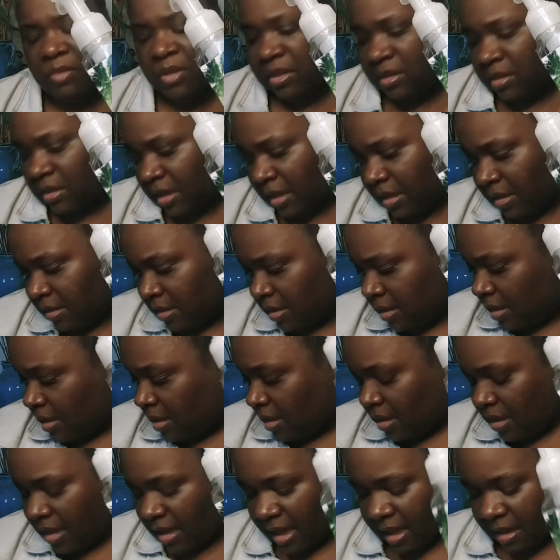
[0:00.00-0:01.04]
but yeah,
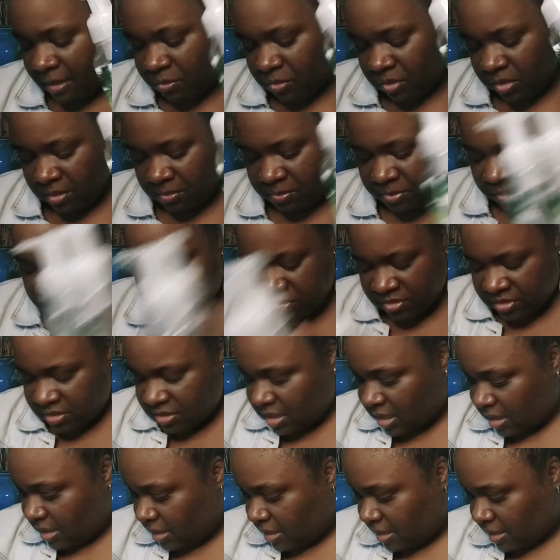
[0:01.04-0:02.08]
I will purchase
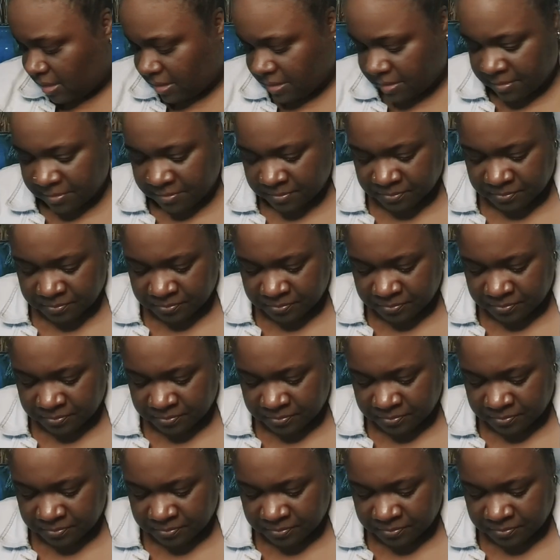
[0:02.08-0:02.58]
that again.